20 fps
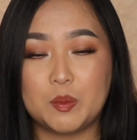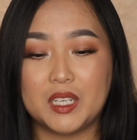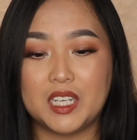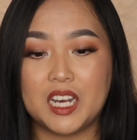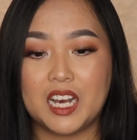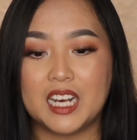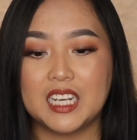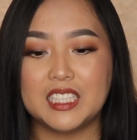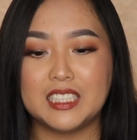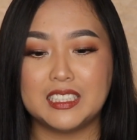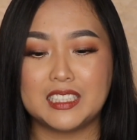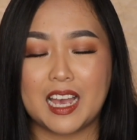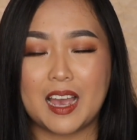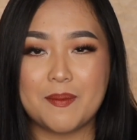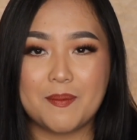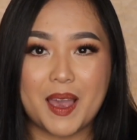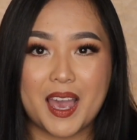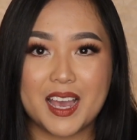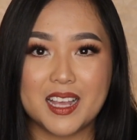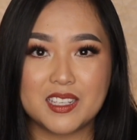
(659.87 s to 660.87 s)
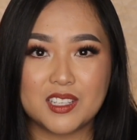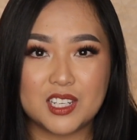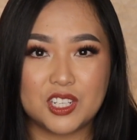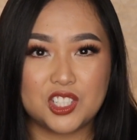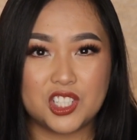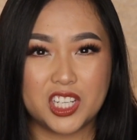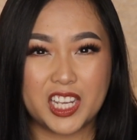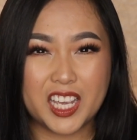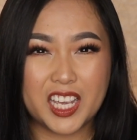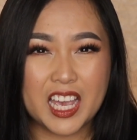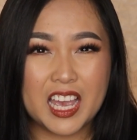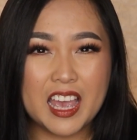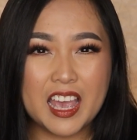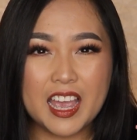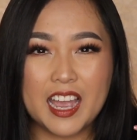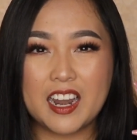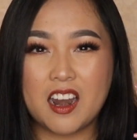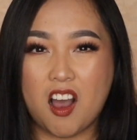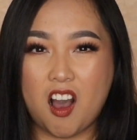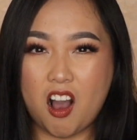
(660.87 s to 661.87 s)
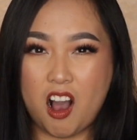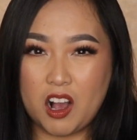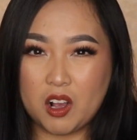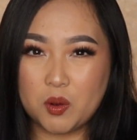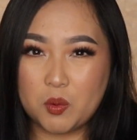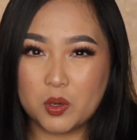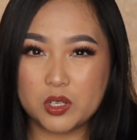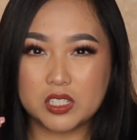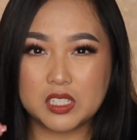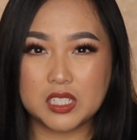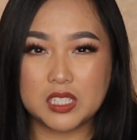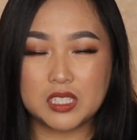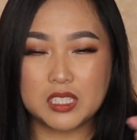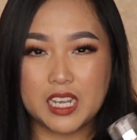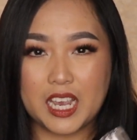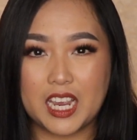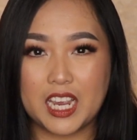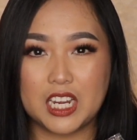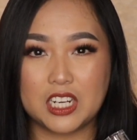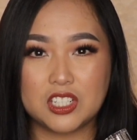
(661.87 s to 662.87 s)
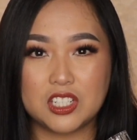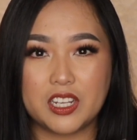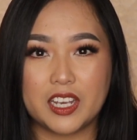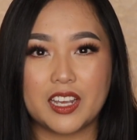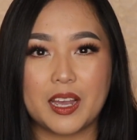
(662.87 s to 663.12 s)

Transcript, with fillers: because I'm at such like an awkward stage.